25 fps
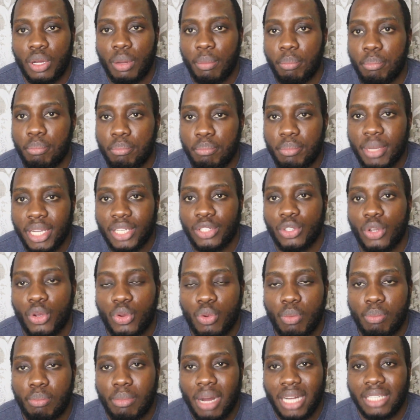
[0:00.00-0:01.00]
Make sure
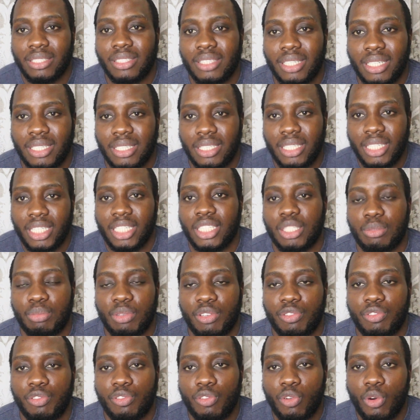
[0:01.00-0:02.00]
you master this
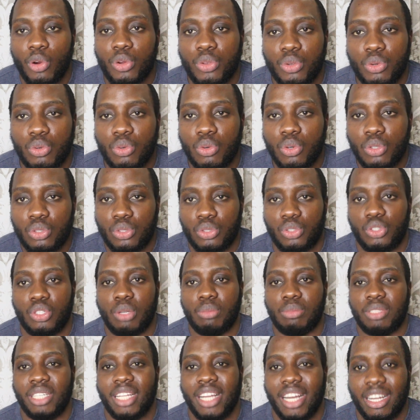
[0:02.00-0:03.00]
before you go to
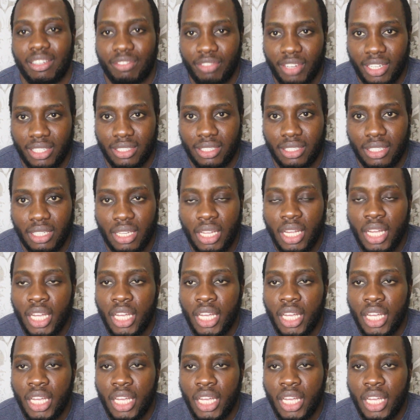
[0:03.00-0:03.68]
something advanced.